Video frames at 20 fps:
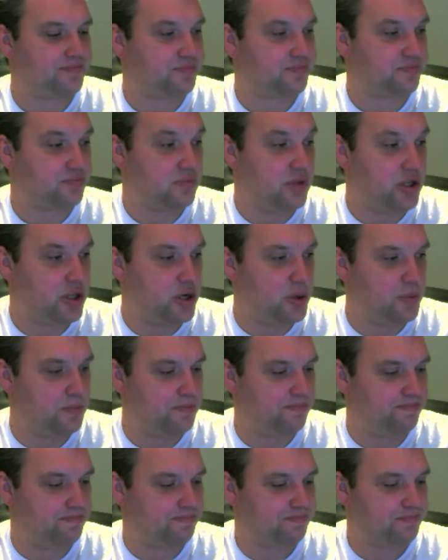No.
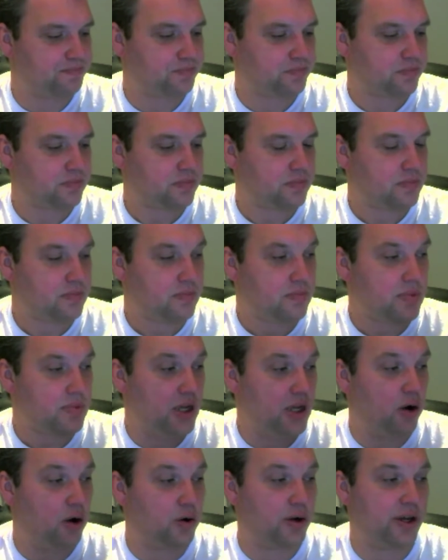
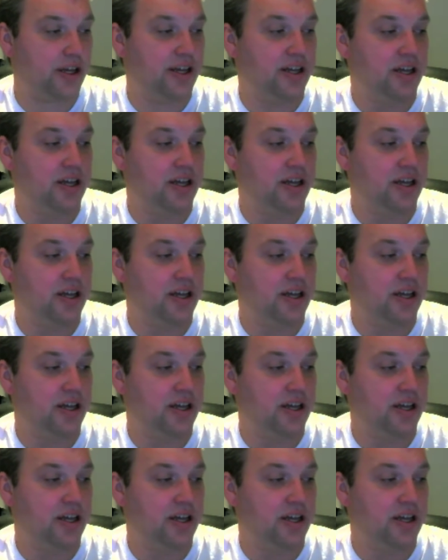Okay.